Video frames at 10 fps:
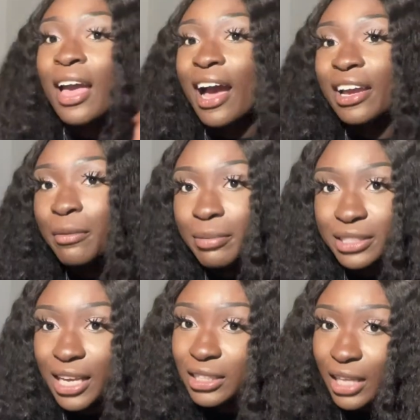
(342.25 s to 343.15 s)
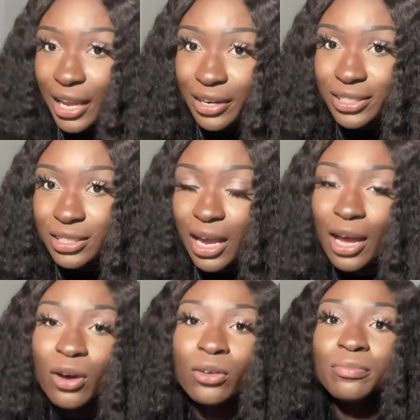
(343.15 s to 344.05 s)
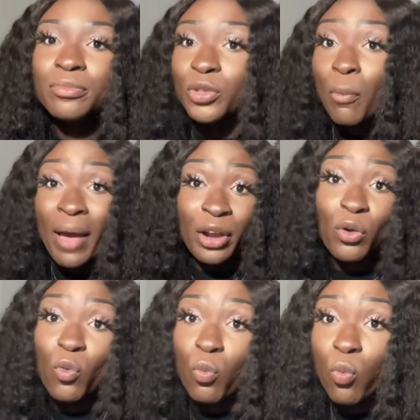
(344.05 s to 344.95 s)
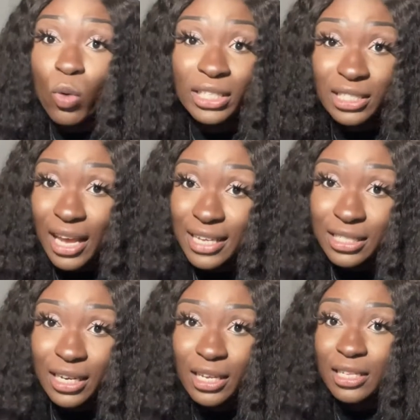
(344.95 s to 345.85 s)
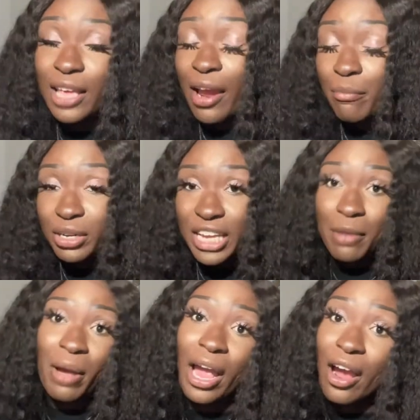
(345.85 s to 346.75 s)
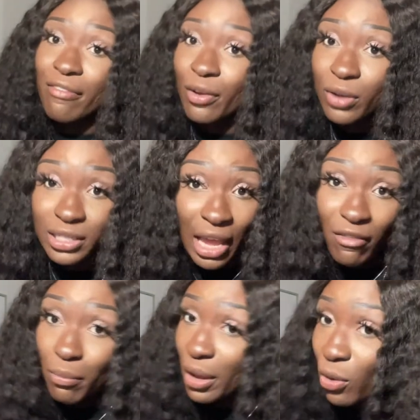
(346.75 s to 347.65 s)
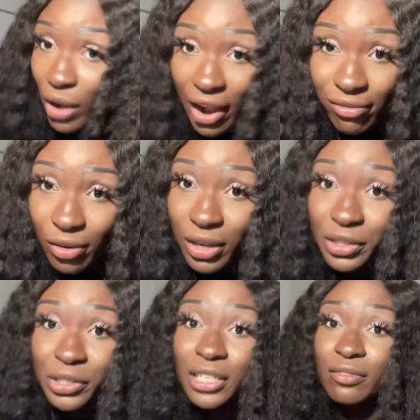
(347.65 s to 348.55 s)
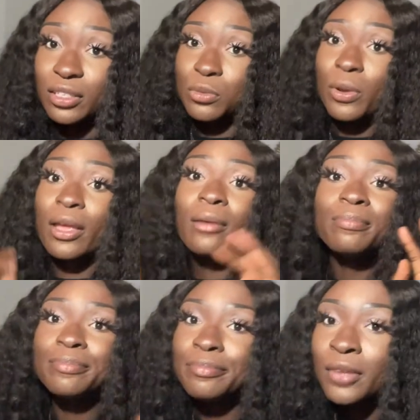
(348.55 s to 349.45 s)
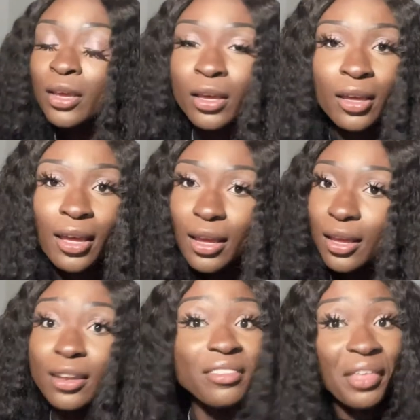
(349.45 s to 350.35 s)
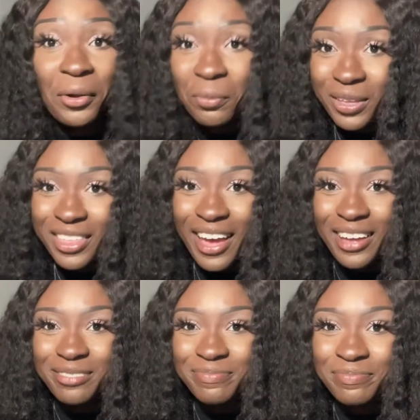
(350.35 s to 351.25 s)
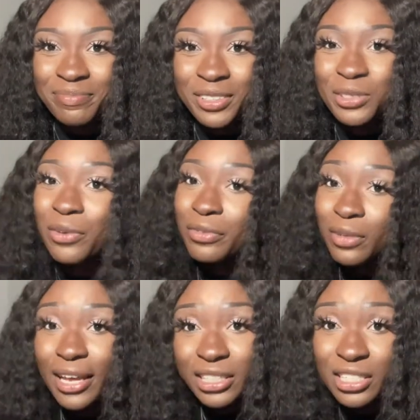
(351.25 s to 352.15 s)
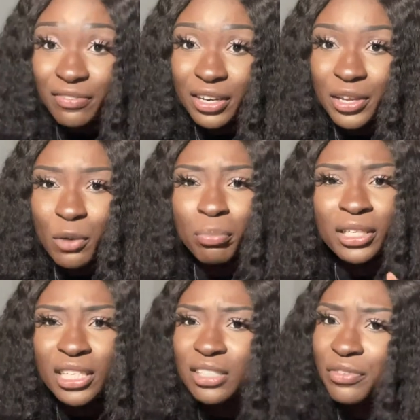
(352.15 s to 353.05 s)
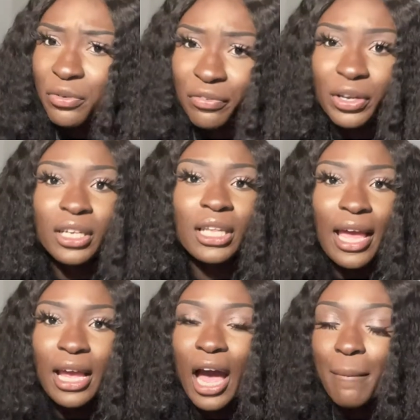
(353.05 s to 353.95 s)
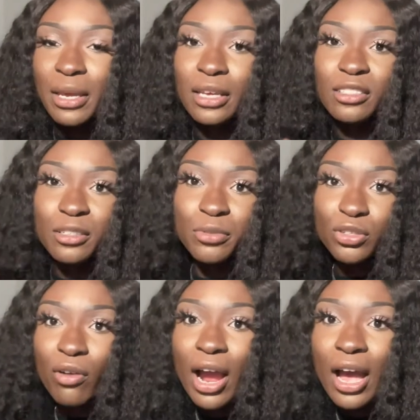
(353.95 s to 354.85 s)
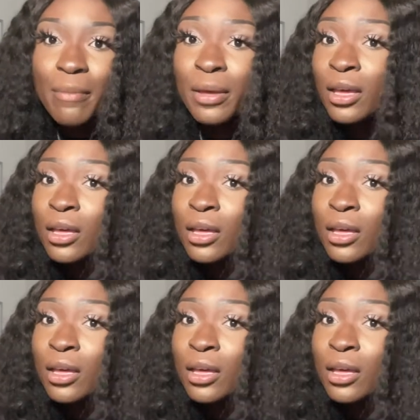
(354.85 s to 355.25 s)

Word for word: I can protect the hairstyle no matter what size it is. I can protect my afro because I have a big old afro underneath this wig, and that'll be that. So if you like this video, please feel free to like, comment, and subscribe.